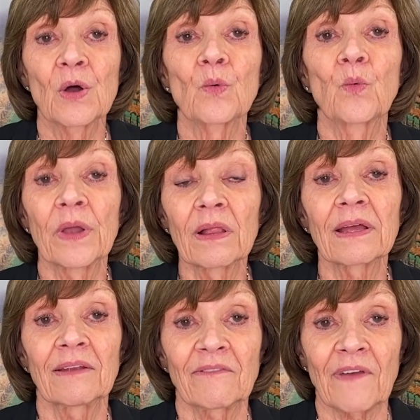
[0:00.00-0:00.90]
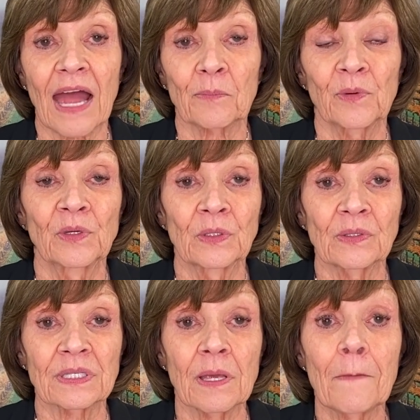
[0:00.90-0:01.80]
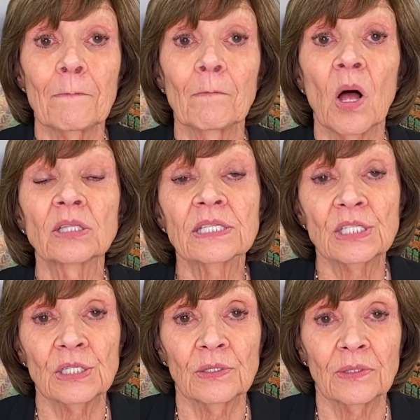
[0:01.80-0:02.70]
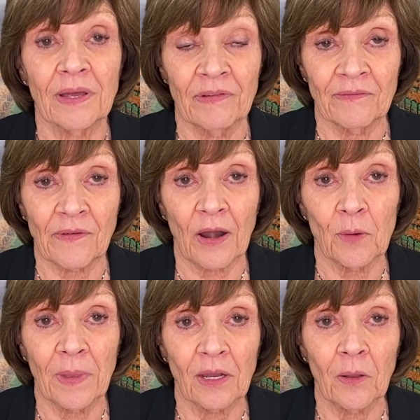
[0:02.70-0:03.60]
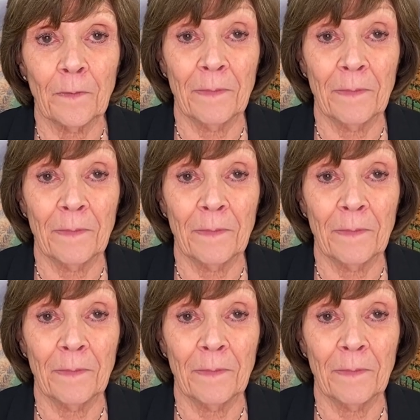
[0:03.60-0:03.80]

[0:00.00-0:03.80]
will, in fact, produce multitude of environmental